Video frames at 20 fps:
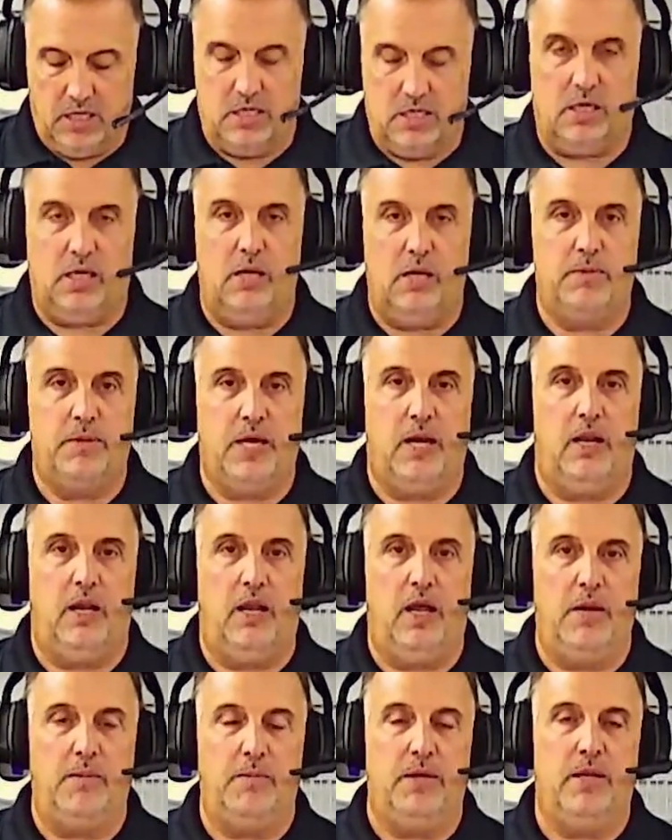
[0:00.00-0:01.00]
to keep that
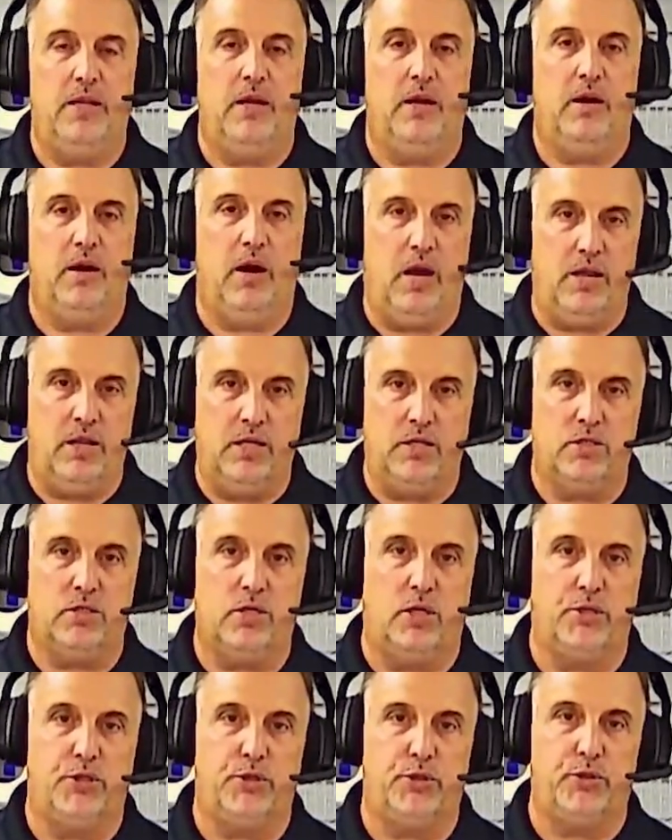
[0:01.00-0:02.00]
alignment in there and then
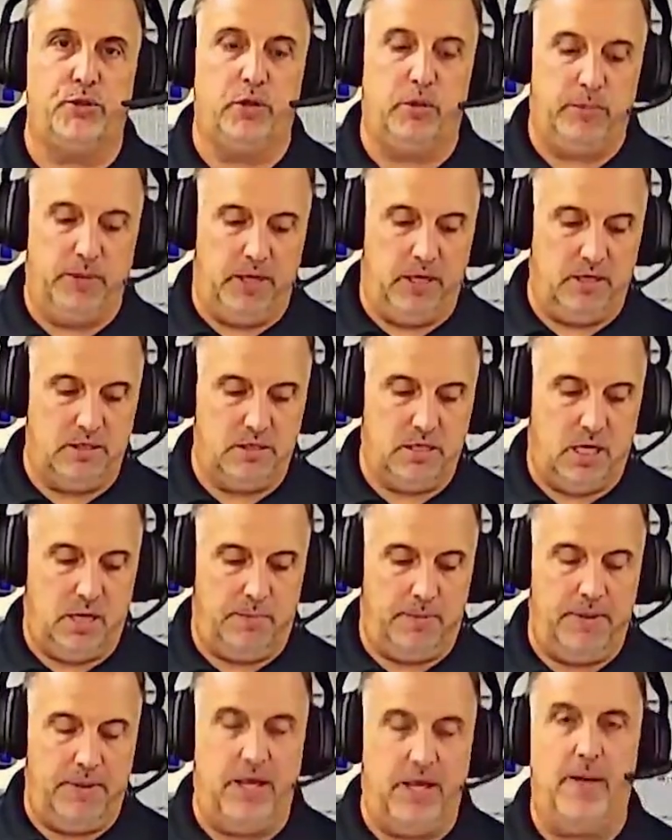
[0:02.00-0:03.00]
start your drill bit on
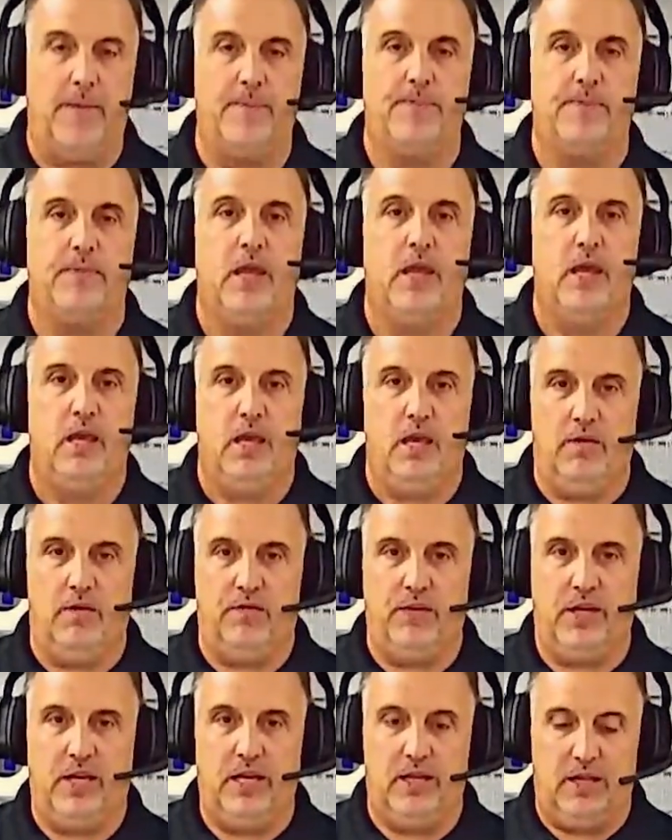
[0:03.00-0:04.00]
top of that.
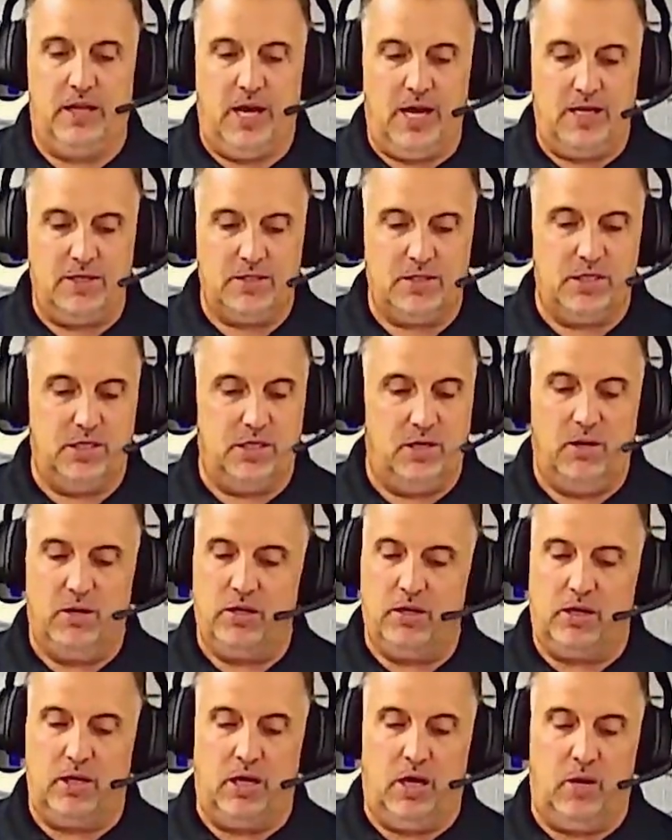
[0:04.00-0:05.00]
If you get lost,
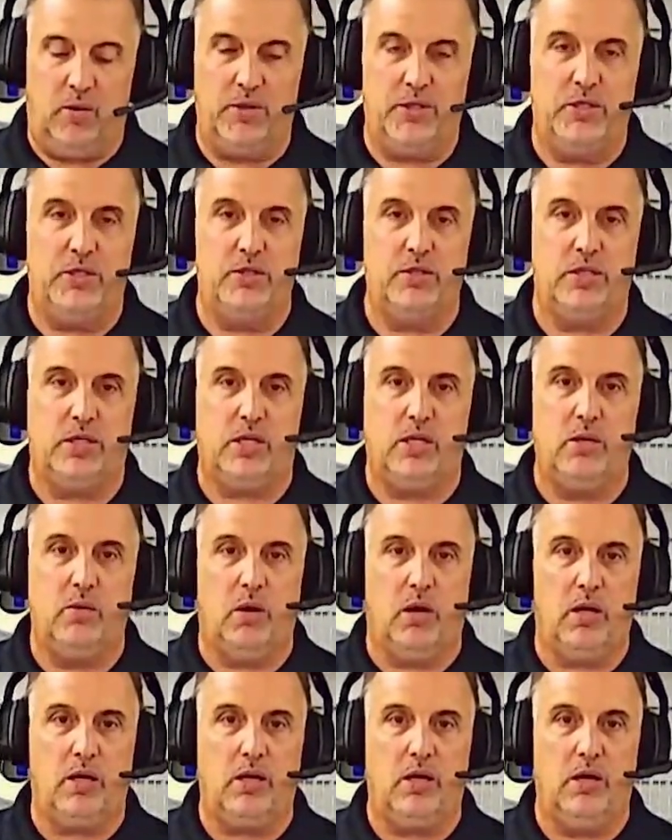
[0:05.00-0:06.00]
you can always use the
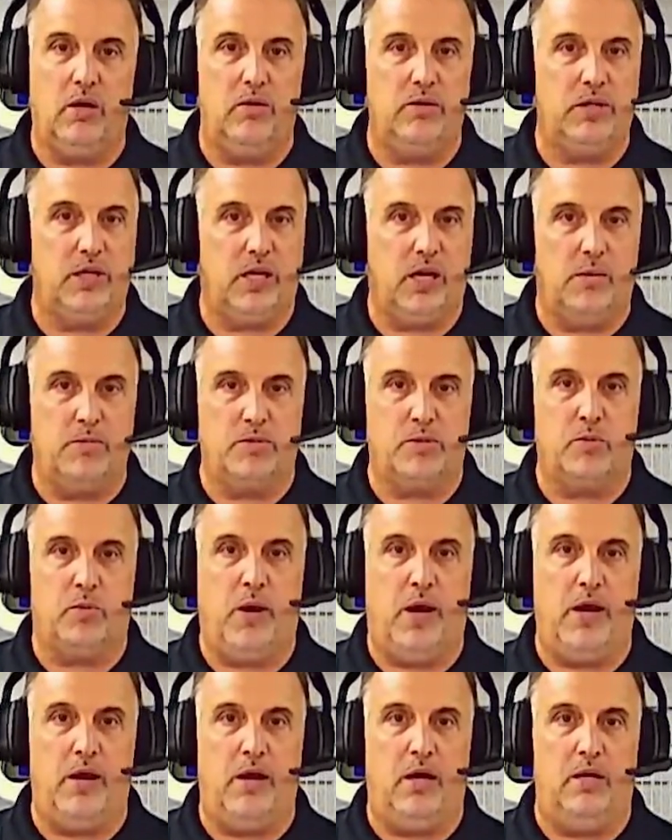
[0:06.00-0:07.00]
QR code that comes
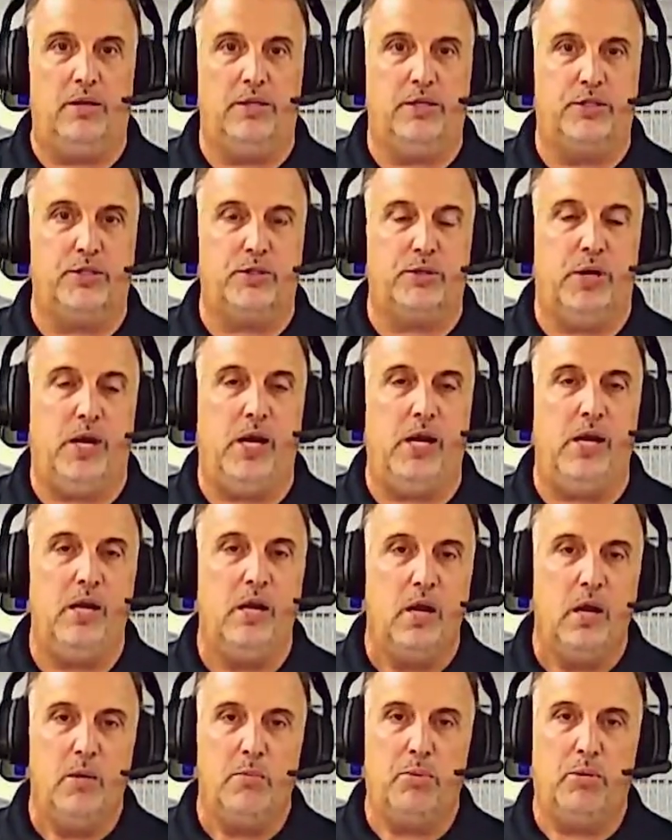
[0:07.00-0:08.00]
right on the tray.
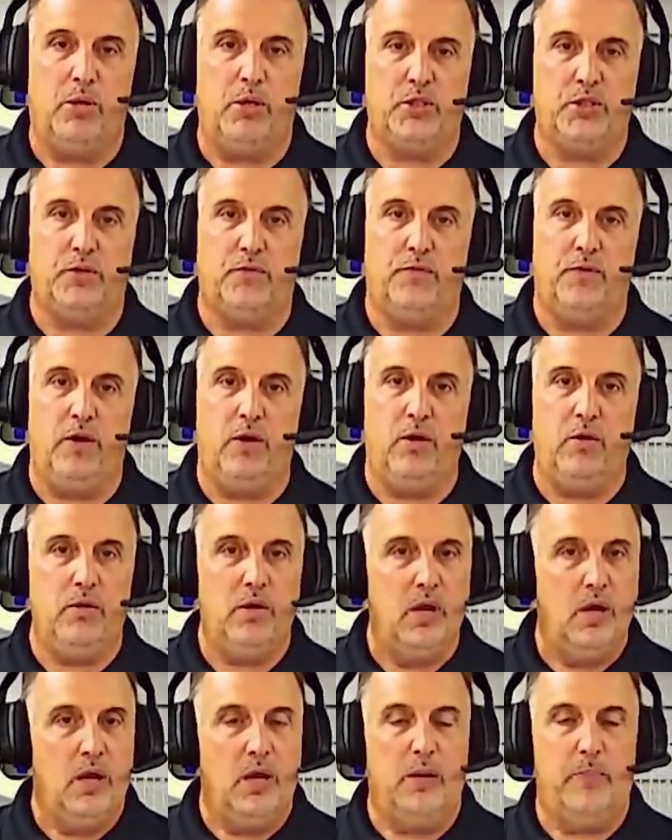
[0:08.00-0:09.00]
Pull out your phone.
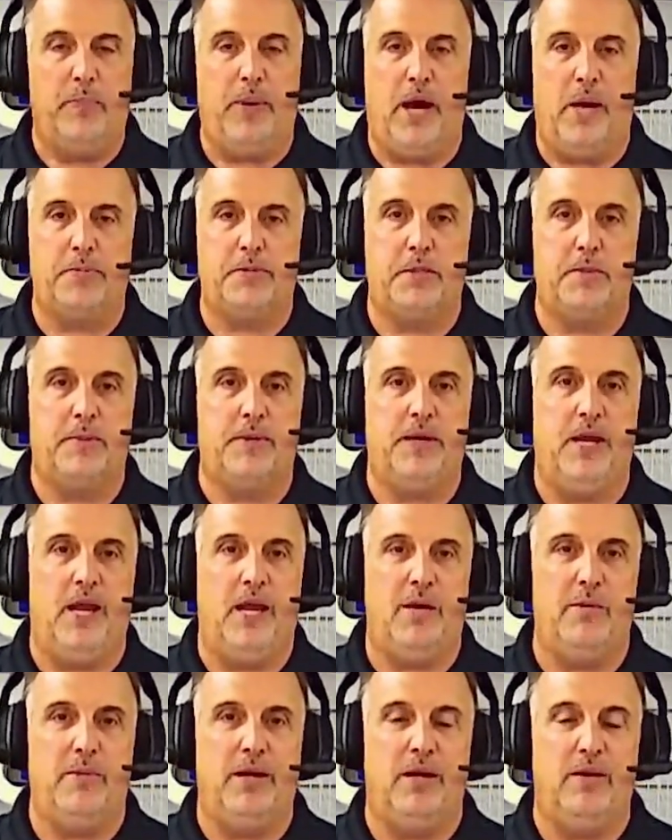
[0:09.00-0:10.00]
It pops up an
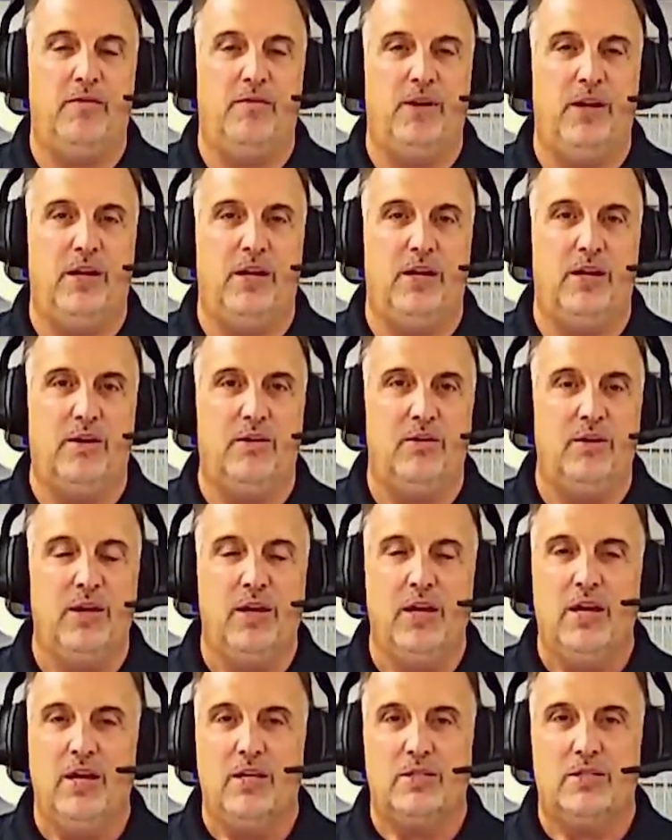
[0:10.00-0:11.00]
animated video.
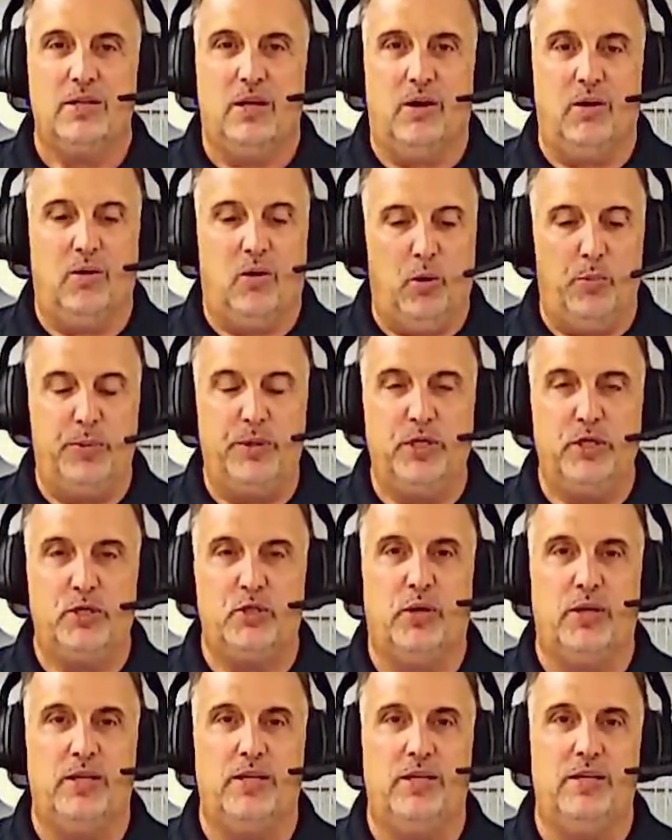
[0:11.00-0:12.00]
So hope you
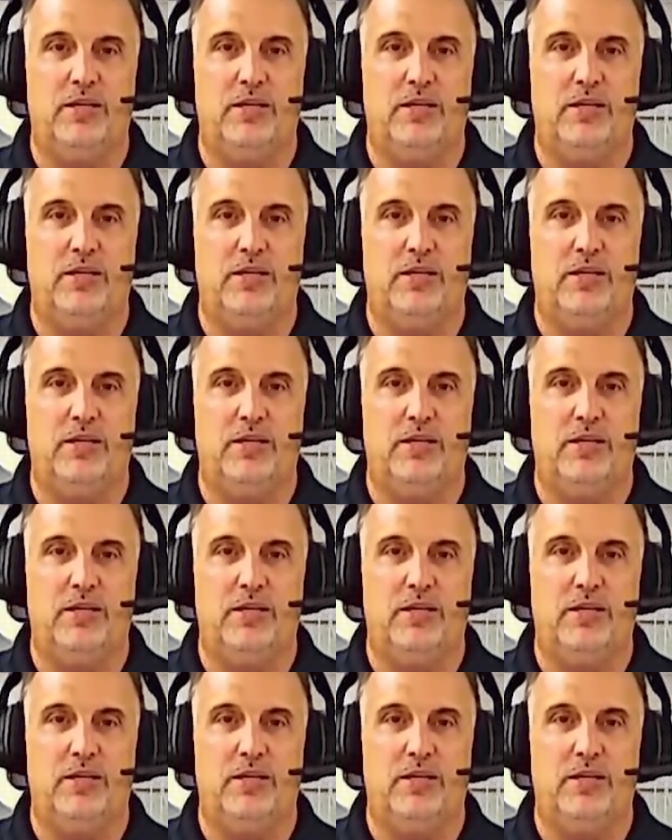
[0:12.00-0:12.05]
enjoy